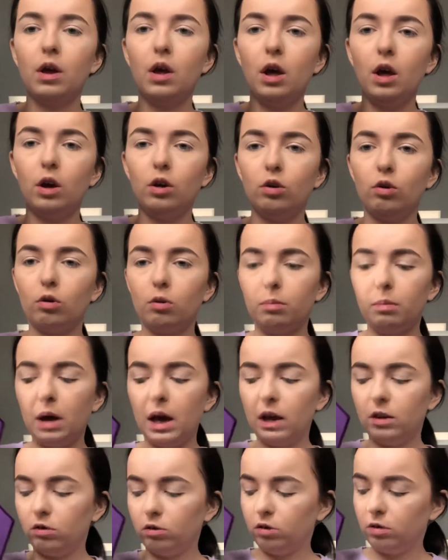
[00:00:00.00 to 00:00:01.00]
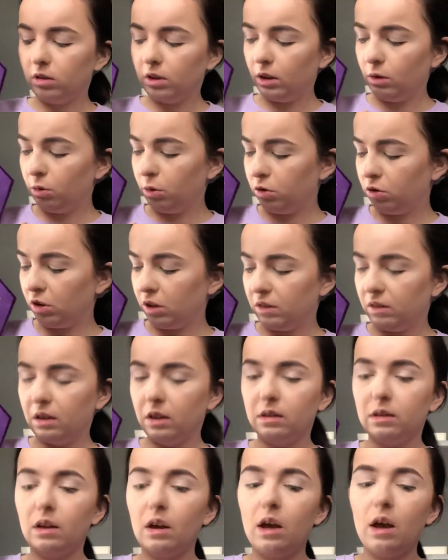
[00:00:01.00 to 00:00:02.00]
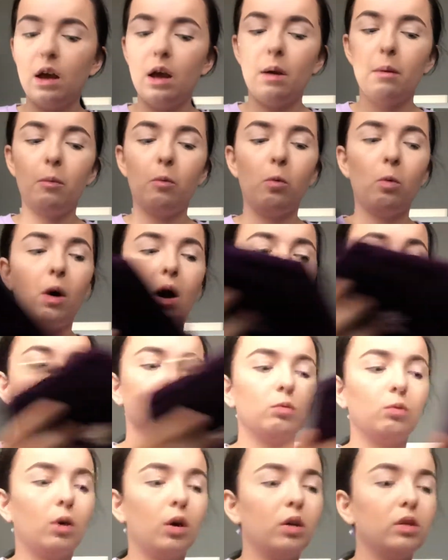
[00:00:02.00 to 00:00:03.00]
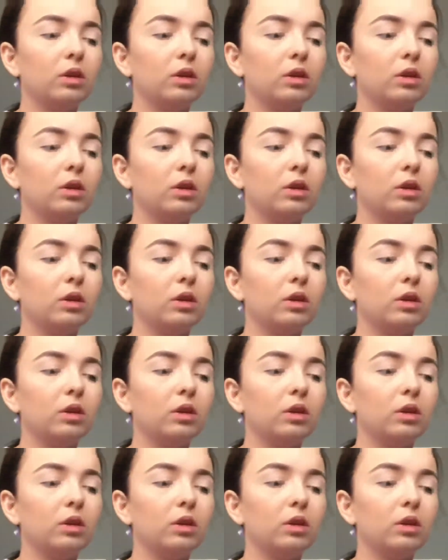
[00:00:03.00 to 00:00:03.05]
Your Majesty, which is this white one.